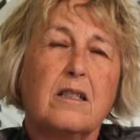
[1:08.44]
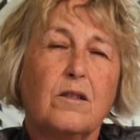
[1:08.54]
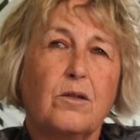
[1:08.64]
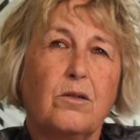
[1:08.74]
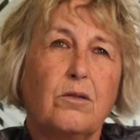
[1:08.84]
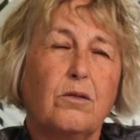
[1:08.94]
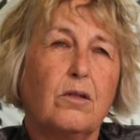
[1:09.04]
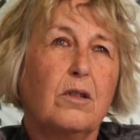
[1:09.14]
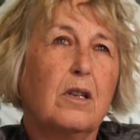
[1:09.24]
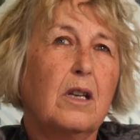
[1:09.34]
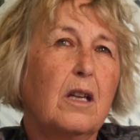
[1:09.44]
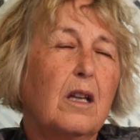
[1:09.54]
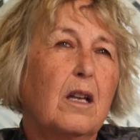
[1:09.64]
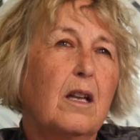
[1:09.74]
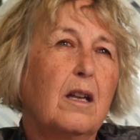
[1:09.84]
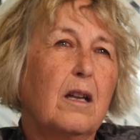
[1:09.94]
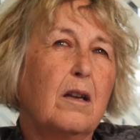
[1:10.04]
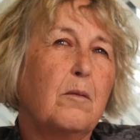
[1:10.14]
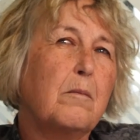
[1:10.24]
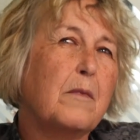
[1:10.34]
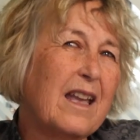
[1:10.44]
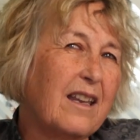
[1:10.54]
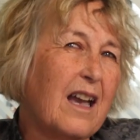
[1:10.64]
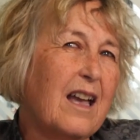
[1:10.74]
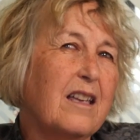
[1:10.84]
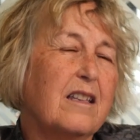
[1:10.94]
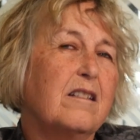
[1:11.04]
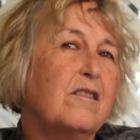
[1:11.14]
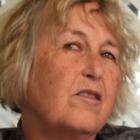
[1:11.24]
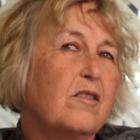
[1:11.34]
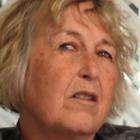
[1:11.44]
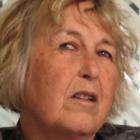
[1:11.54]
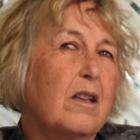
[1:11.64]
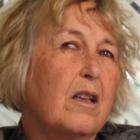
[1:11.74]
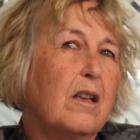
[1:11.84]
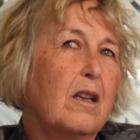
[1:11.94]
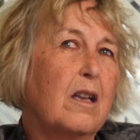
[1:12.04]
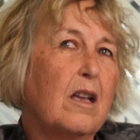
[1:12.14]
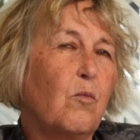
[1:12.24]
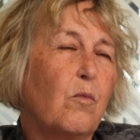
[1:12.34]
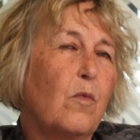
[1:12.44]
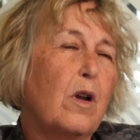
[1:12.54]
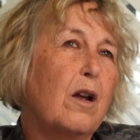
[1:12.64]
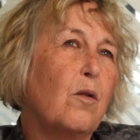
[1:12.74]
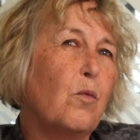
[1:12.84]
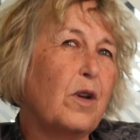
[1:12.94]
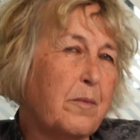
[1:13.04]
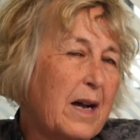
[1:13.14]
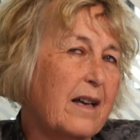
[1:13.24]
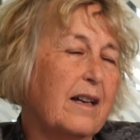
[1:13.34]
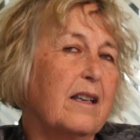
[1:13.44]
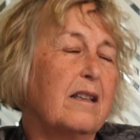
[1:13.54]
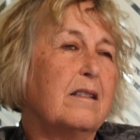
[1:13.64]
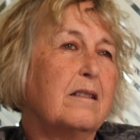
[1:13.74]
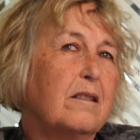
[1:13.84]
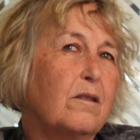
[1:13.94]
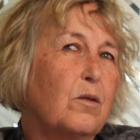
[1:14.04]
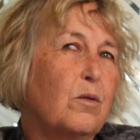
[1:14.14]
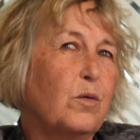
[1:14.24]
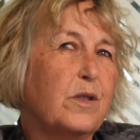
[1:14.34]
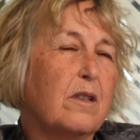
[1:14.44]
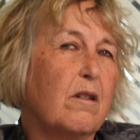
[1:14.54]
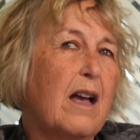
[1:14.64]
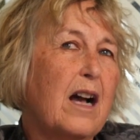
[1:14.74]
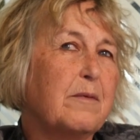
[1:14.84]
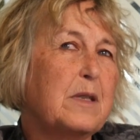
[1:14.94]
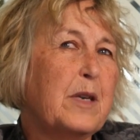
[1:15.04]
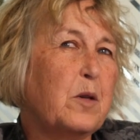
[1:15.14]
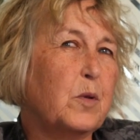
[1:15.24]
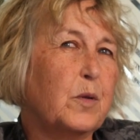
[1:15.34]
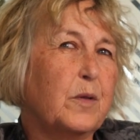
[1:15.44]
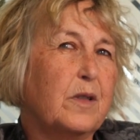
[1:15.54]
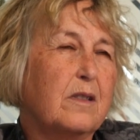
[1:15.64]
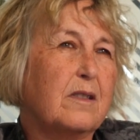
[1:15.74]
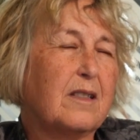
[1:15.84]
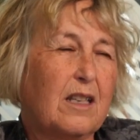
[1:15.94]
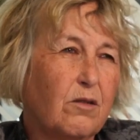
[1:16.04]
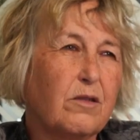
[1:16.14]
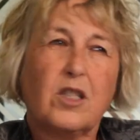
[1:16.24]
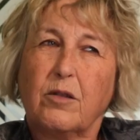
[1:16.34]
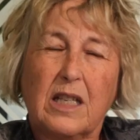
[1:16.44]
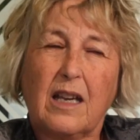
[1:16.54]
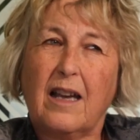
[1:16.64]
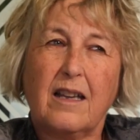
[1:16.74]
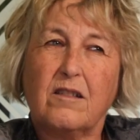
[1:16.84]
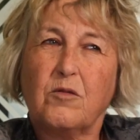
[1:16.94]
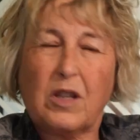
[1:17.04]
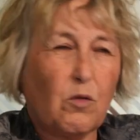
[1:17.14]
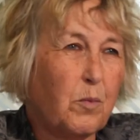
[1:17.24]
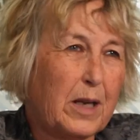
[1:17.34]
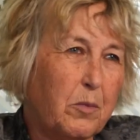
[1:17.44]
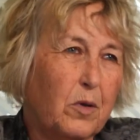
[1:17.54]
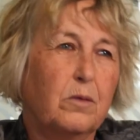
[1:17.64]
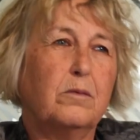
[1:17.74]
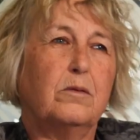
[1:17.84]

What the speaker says: to engage with Māori also helps people's skills to engage with all people.